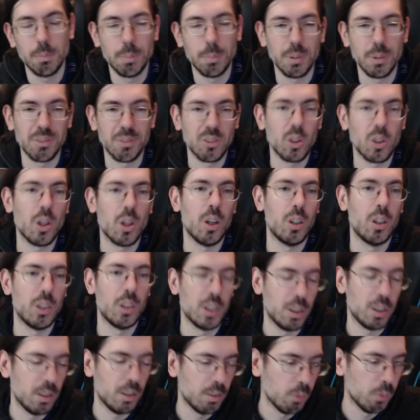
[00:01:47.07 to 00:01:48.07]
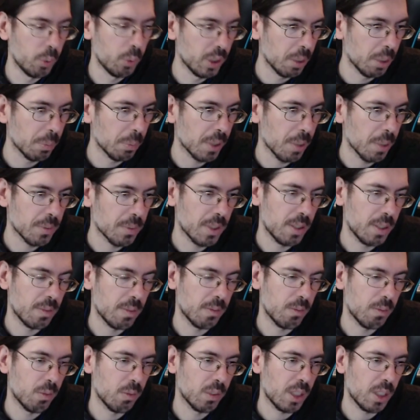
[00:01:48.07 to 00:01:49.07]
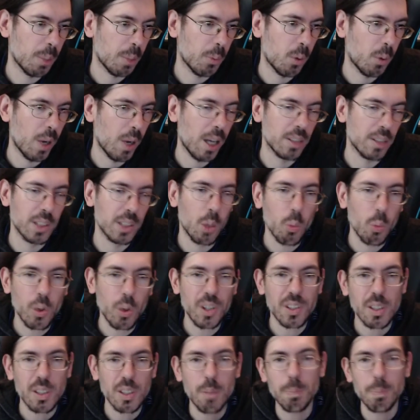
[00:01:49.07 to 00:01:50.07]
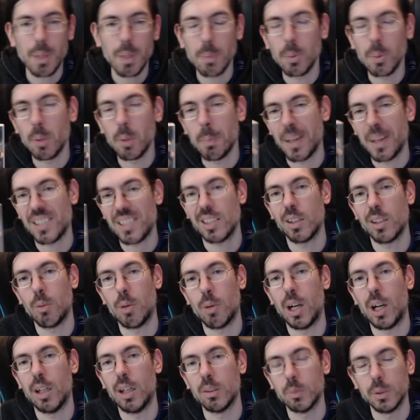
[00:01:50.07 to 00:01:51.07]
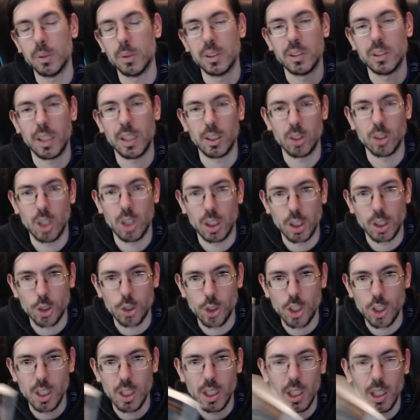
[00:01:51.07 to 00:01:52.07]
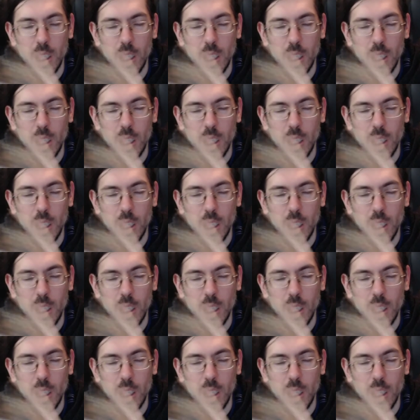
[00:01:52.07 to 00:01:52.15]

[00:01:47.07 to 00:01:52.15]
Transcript: Before William Gibson came around, there were some people messing around with technology,